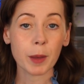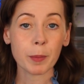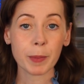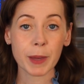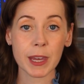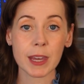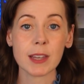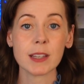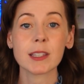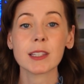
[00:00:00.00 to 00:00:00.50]

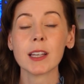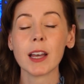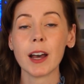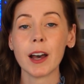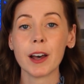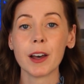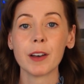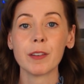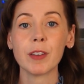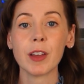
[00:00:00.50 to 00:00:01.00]
piece
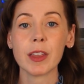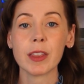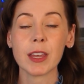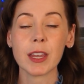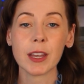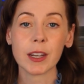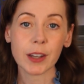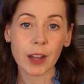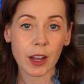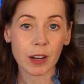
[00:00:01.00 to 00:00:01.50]
of
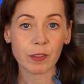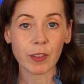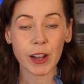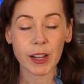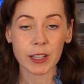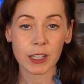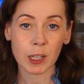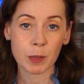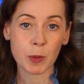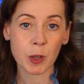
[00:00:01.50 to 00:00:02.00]
the
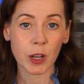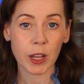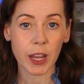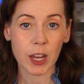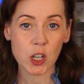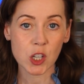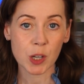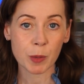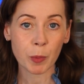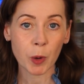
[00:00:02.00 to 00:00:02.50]
nonviolent
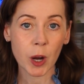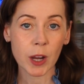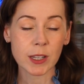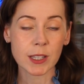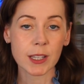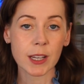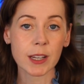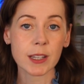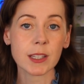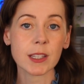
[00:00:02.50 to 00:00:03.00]
communication
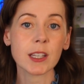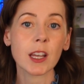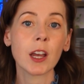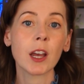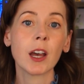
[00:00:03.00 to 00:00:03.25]
process,